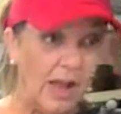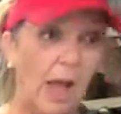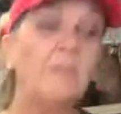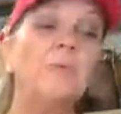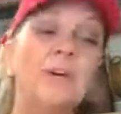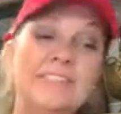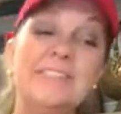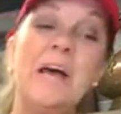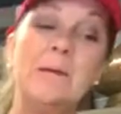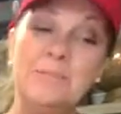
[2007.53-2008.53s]
I'm a
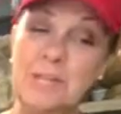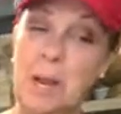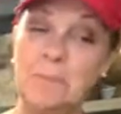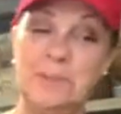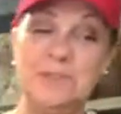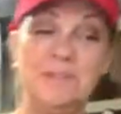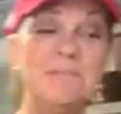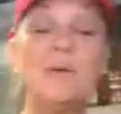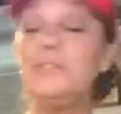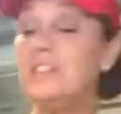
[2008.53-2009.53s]
one-stop shopper.
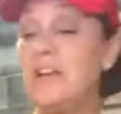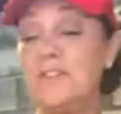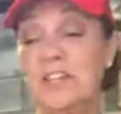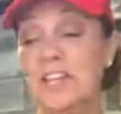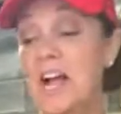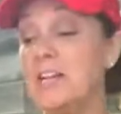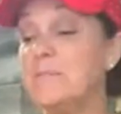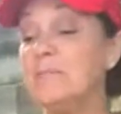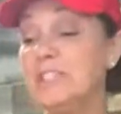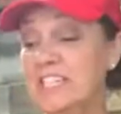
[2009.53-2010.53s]
Most definitely. I
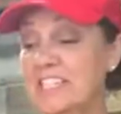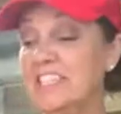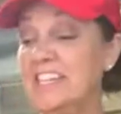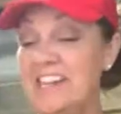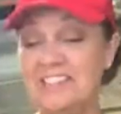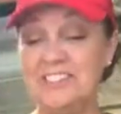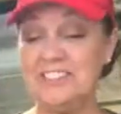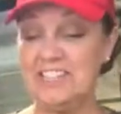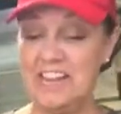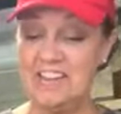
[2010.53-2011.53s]
completely
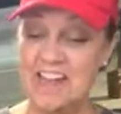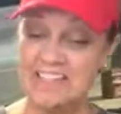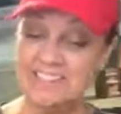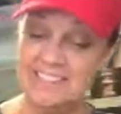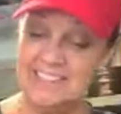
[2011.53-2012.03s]
understand that.